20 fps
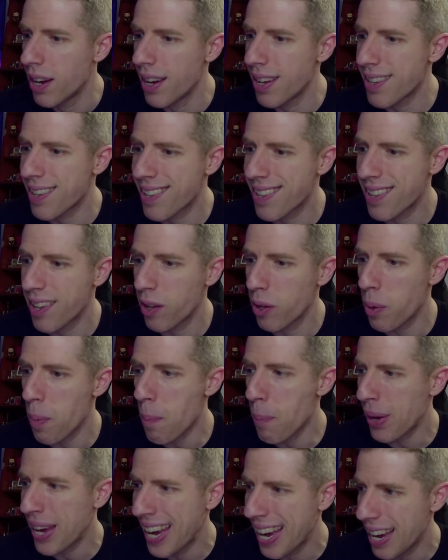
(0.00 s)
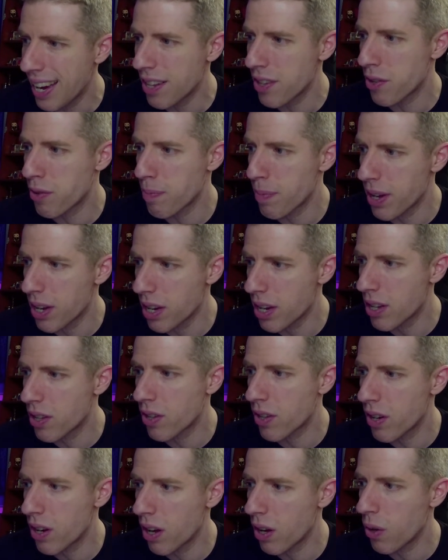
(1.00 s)
it still pains me
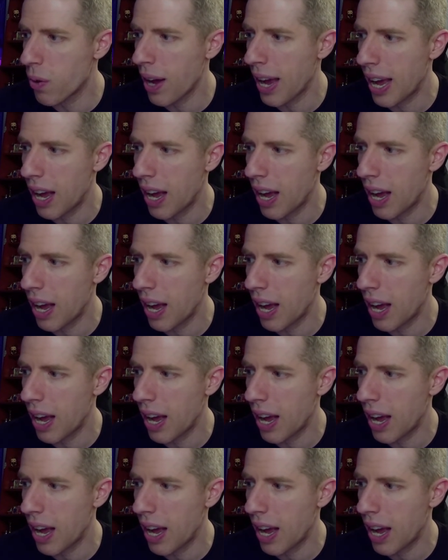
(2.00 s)
to know